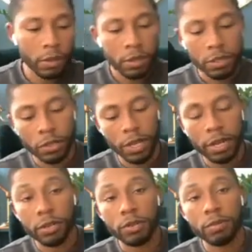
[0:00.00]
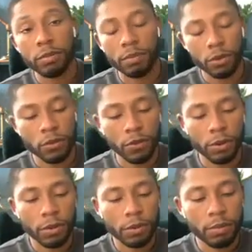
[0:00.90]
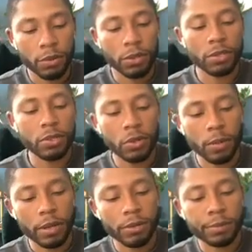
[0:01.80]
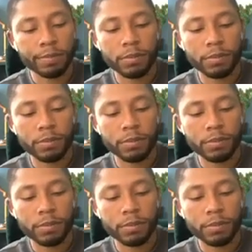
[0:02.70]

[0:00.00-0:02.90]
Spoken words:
So you got to do both of your solar panels.